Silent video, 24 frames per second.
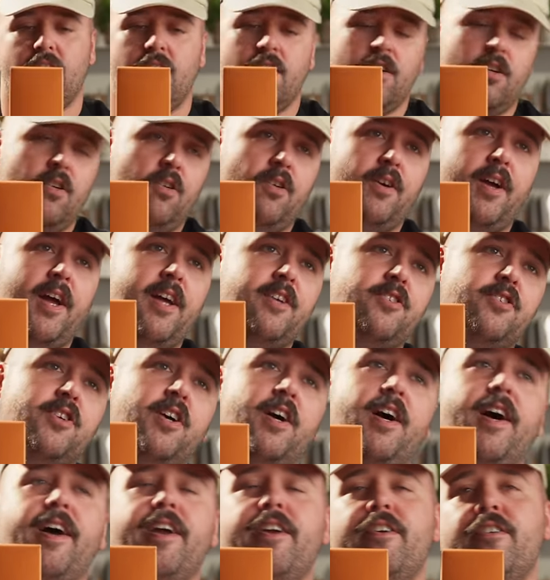Or has a
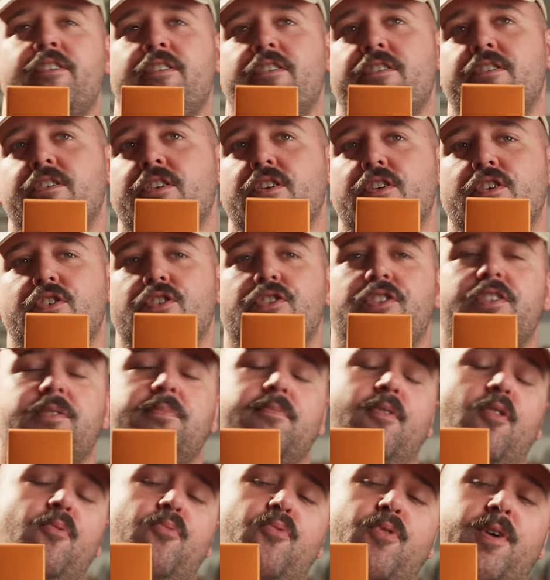higher
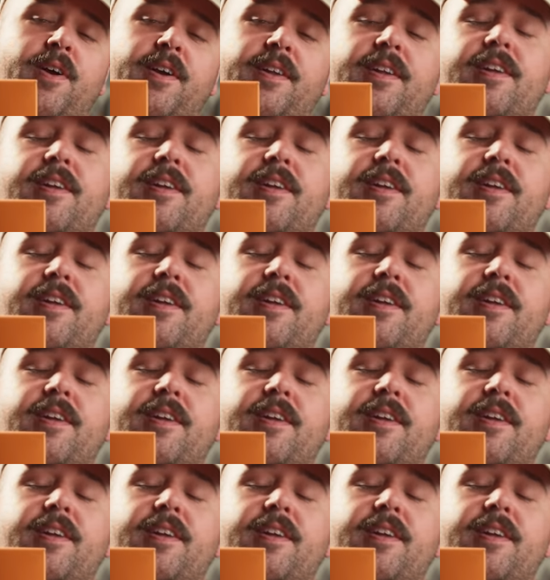smoke point.